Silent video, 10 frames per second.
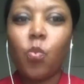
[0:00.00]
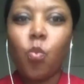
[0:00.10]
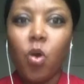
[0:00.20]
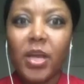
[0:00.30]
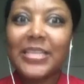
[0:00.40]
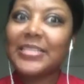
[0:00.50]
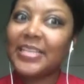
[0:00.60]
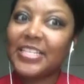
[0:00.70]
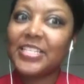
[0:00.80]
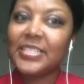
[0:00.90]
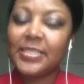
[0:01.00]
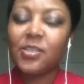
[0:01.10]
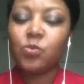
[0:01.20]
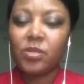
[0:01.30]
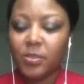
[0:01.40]
1, Section
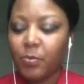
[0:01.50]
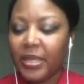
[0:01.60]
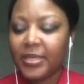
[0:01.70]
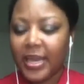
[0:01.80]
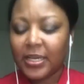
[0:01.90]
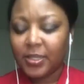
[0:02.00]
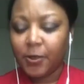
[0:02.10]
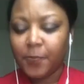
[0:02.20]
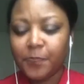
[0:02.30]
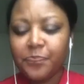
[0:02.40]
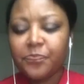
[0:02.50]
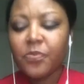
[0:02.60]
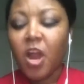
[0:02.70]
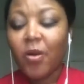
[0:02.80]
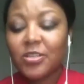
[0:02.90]
6, want to make that clear.
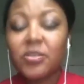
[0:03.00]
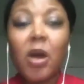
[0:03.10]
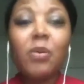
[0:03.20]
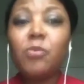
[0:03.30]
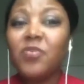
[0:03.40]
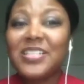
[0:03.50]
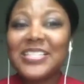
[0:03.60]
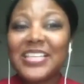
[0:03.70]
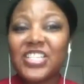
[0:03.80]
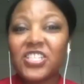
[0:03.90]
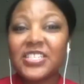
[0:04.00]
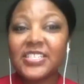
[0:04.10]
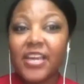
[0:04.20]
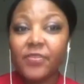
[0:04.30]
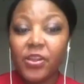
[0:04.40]
All right, so now we move into Sections
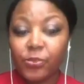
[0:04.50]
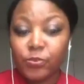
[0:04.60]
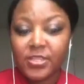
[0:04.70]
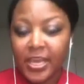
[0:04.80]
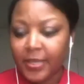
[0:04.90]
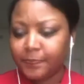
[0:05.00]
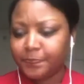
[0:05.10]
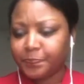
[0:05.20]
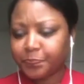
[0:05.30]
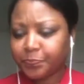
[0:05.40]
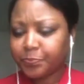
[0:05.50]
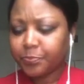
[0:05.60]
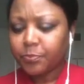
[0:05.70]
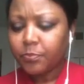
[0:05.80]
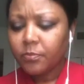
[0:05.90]
7 through 10.
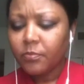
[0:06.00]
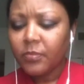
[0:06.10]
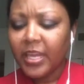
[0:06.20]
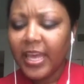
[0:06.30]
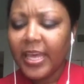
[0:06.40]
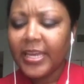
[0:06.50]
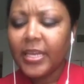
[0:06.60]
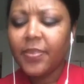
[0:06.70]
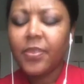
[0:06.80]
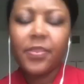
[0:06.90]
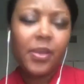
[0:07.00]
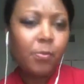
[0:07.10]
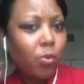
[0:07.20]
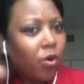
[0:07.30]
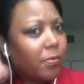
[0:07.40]
And the
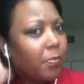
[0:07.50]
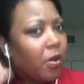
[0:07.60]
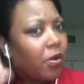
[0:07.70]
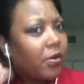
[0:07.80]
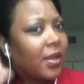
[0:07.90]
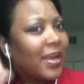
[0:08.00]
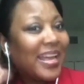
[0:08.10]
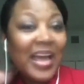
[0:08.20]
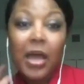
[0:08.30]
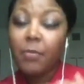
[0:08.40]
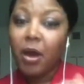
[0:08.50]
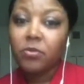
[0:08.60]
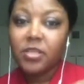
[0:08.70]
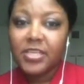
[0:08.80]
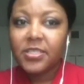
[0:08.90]
important part
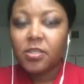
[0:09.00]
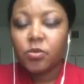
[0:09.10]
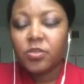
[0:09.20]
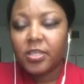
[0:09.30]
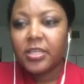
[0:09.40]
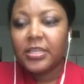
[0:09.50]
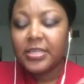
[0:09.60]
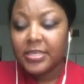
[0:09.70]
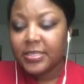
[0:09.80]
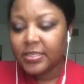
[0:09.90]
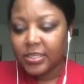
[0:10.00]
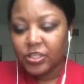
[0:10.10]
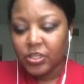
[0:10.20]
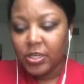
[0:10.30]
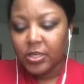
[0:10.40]
about this and understanding this
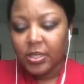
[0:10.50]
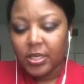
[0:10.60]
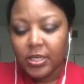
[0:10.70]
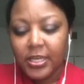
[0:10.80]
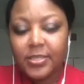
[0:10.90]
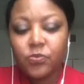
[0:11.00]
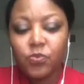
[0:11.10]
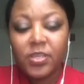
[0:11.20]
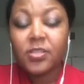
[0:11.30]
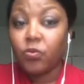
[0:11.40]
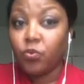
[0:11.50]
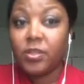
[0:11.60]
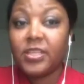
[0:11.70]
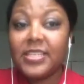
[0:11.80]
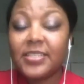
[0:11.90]
section,
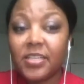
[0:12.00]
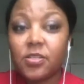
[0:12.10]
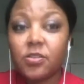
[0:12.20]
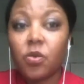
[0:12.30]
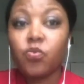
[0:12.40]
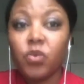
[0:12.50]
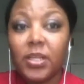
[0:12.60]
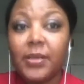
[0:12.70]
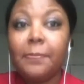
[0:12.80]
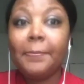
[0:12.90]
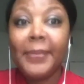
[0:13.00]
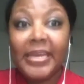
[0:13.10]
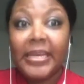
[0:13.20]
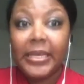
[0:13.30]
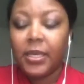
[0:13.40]
these sections are really
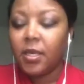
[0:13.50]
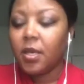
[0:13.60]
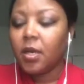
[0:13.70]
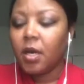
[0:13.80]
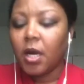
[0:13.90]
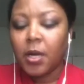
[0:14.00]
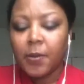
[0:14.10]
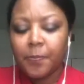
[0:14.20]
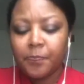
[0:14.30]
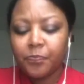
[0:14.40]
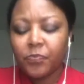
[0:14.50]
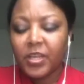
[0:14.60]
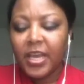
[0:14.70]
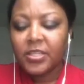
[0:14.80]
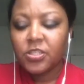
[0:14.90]
meaty. And
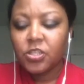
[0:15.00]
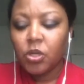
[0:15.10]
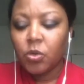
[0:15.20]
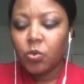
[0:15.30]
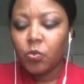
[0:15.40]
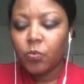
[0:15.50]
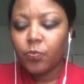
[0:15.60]
so